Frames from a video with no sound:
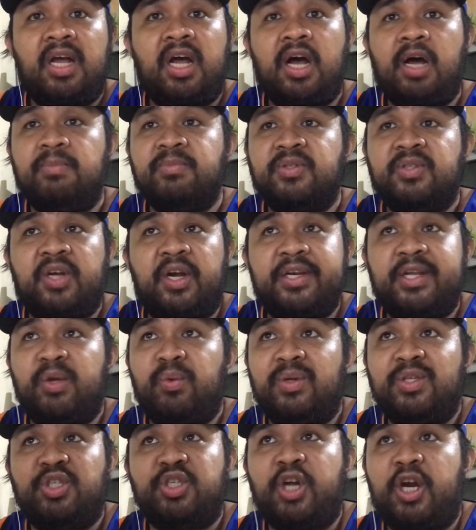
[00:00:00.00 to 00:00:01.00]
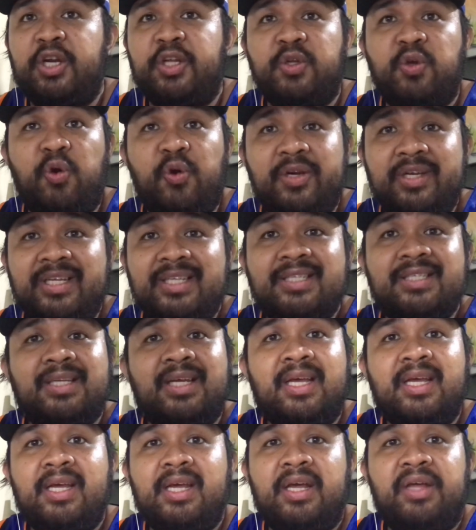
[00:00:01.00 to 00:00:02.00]
Starting with Charlotte Hornets,
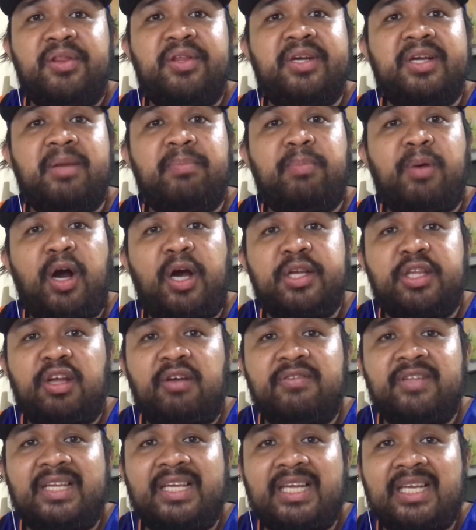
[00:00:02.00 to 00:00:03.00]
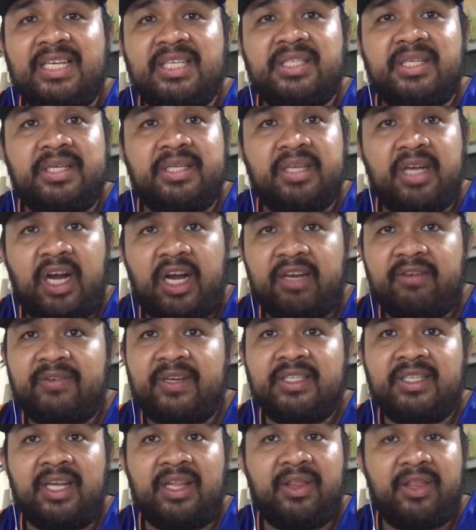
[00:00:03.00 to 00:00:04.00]
they're a part of the Eastern
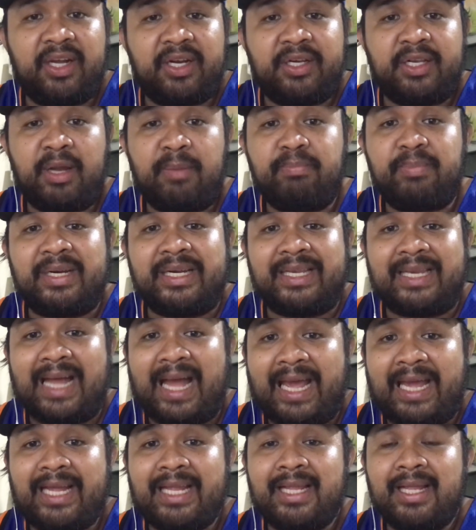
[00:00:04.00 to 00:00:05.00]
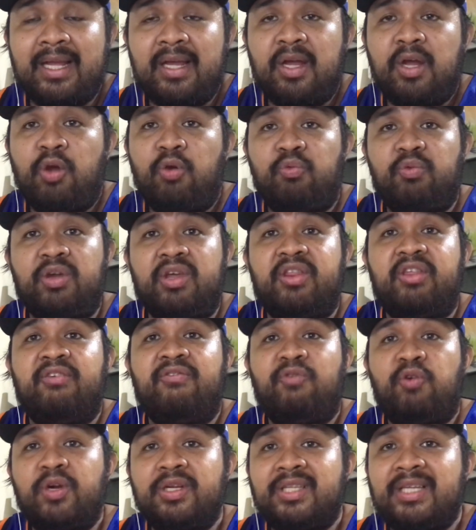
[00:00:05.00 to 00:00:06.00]
Conference and they're number 9 with
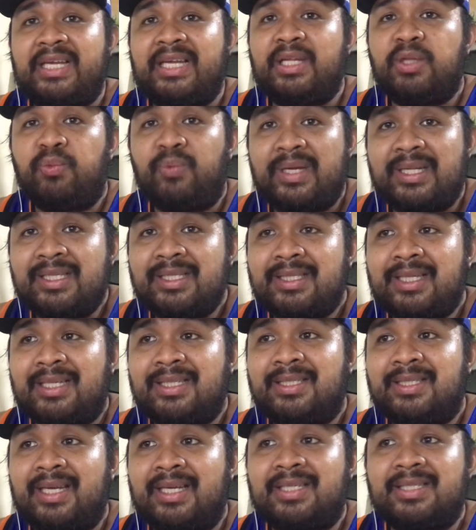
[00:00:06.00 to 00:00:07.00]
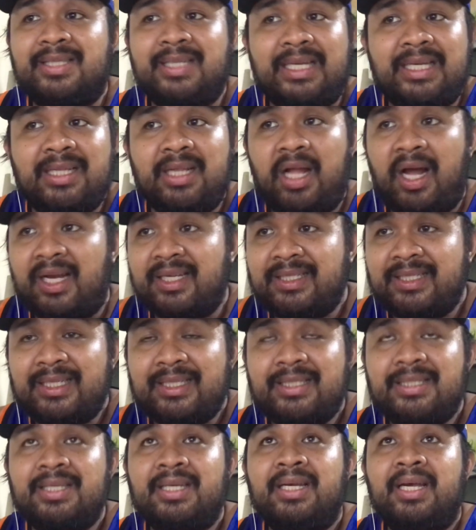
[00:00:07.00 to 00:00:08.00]
14 wins and 16
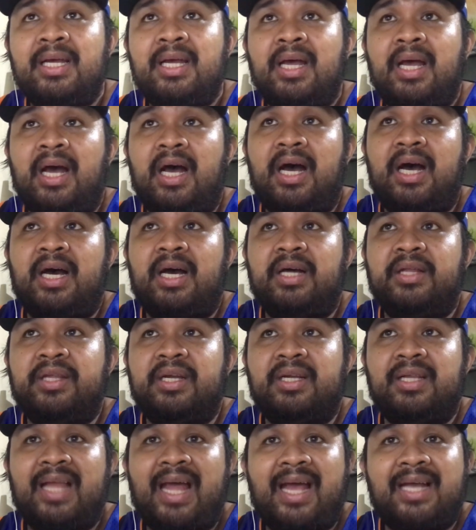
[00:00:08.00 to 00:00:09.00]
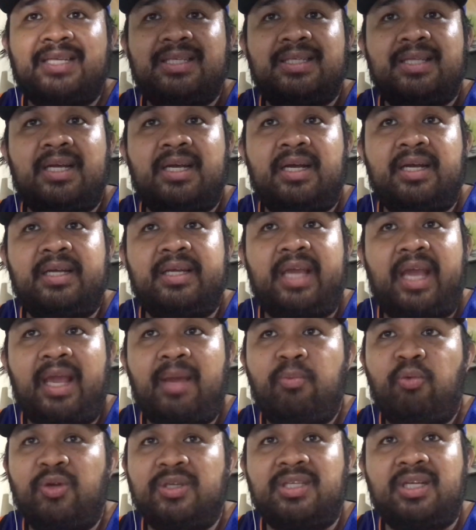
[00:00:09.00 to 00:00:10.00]
losses. Their last
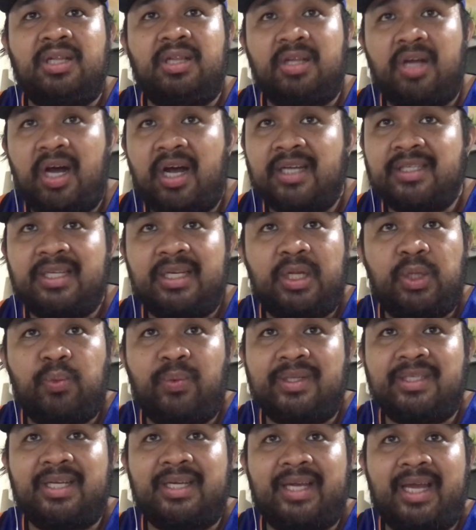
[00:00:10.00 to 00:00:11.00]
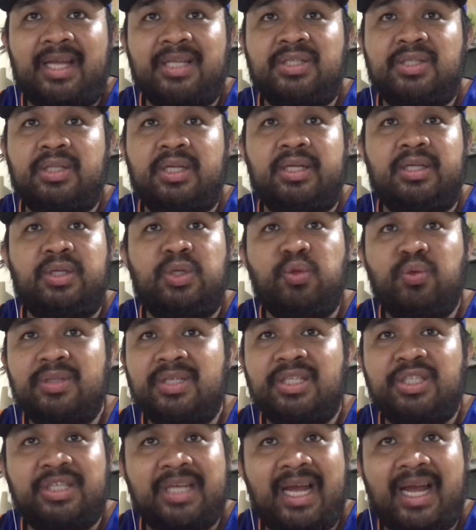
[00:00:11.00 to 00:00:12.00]
game was a loss, and it was against the
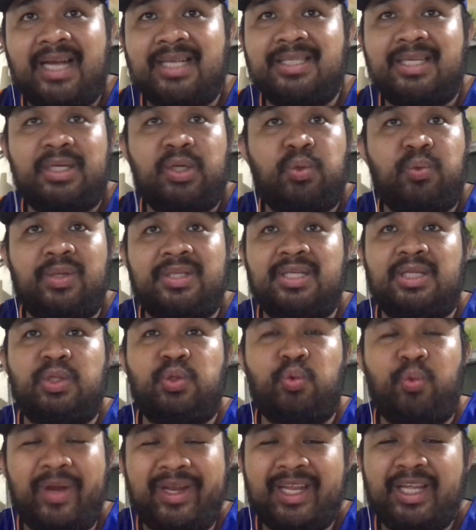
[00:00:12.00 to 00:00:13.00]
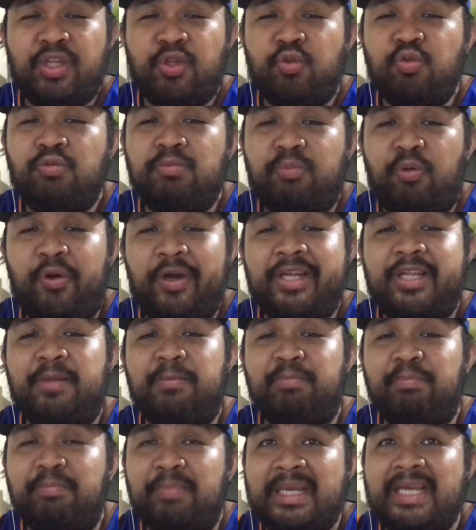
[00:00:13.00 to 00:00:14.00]
Utah Jazz, and it was a
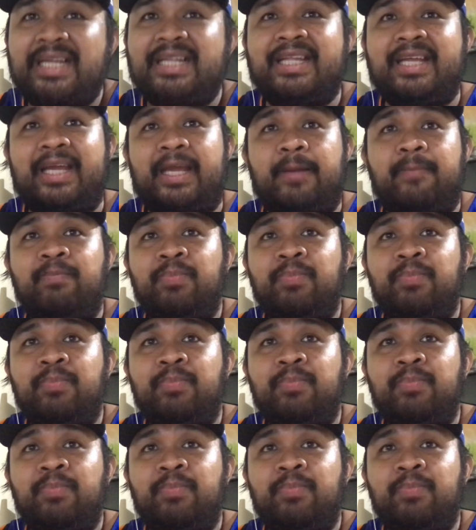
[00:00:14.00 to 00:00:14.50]
22-point beating,